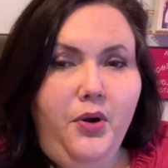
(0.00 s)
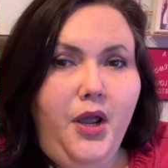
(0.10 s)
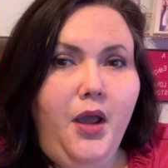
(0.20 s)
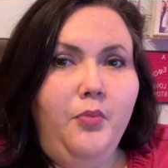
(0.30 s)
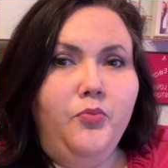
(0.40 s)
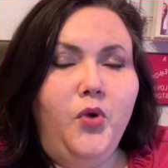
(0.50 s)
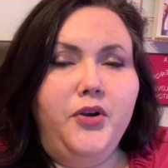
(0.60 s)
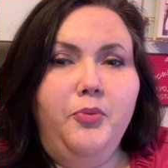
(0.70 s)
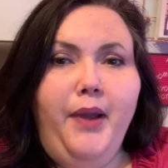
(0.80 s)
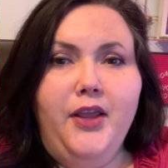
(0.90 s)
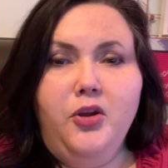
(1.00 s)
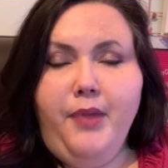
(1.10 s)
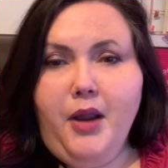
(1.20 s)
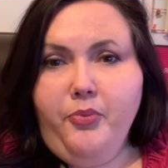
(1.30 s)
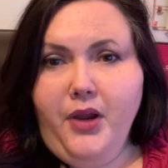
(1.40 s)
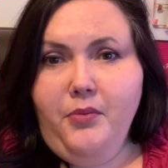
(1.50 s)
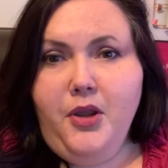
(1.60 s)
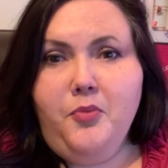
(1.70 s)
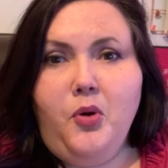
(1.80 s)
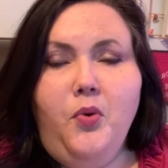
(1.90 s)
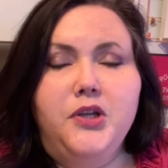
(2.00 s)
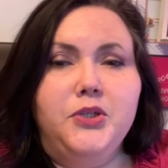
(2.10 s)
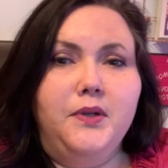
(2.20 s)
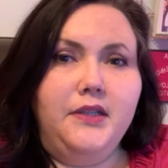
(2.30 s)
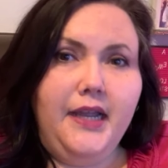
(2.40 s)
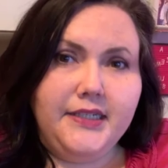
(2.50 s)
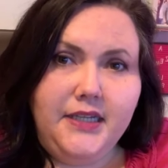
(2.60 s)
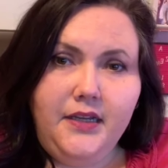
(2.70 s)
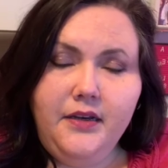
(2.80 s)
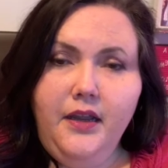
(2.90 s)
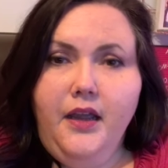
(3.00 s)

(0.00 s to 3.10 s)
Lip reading: up and wanting to pay their back premium or wanting to elect it